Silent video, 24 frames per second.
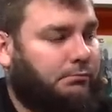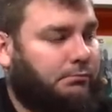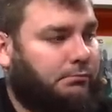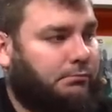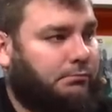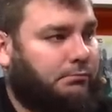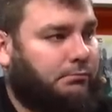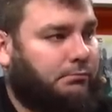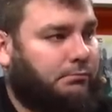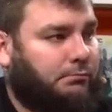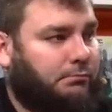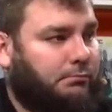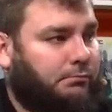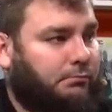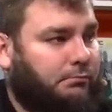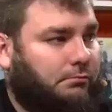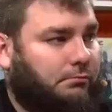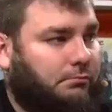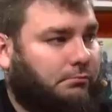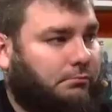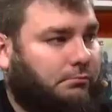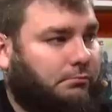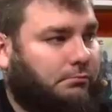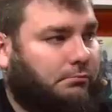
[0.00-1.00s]

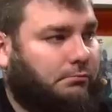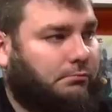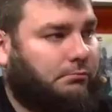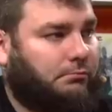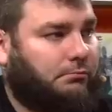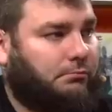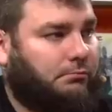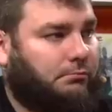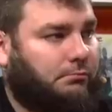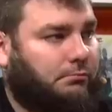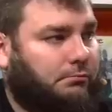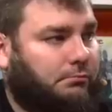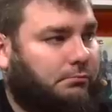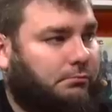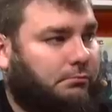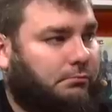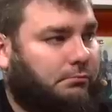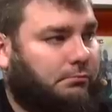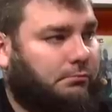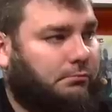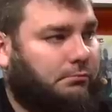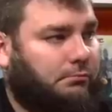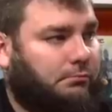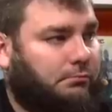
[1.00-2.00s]

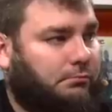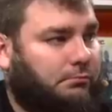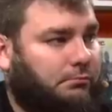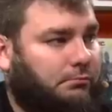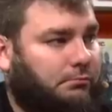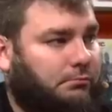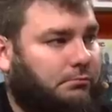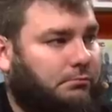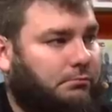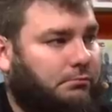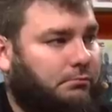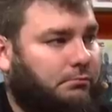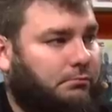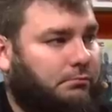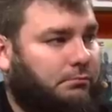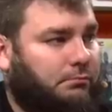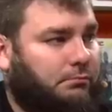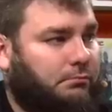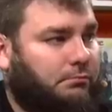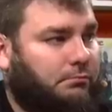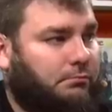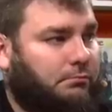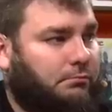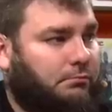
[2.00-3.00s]

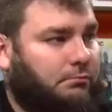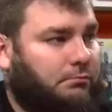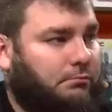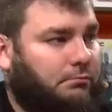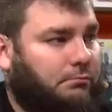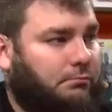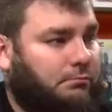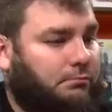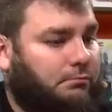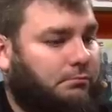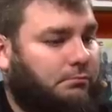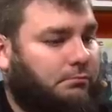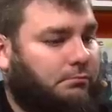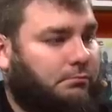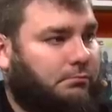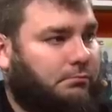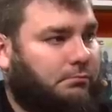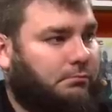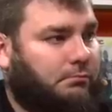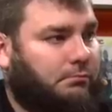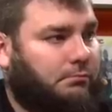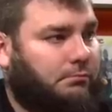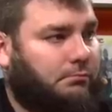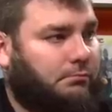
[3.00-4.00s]

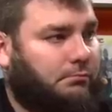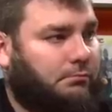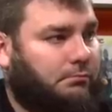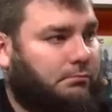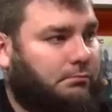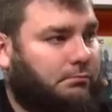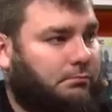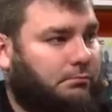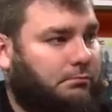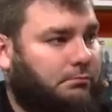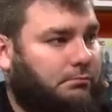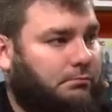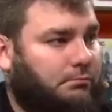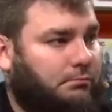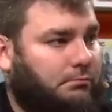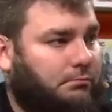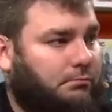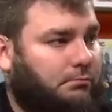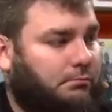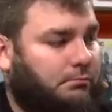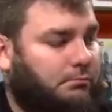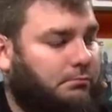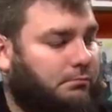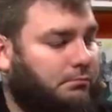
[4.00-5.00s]

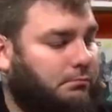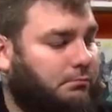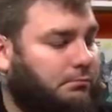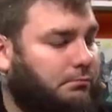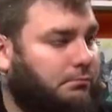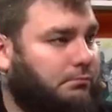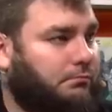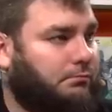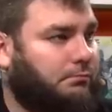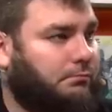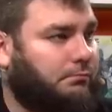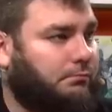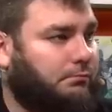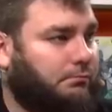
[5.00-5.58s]
The person shown says nothing.